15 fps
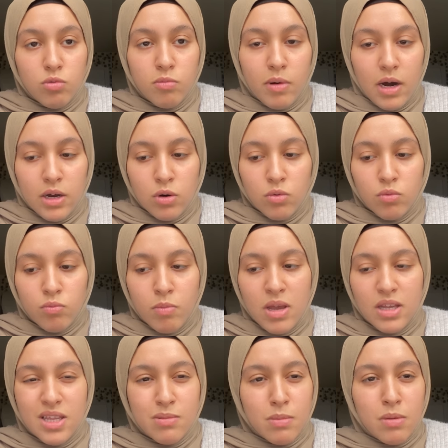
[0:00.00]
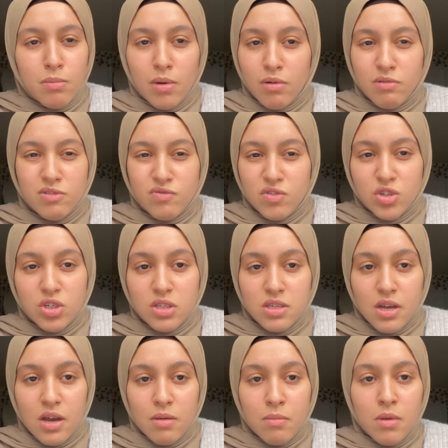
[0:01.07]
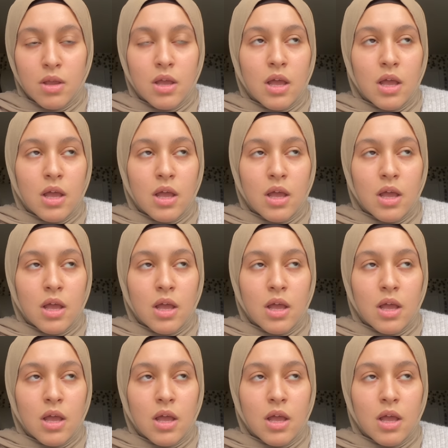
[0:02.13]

but I don't make them in my revision time.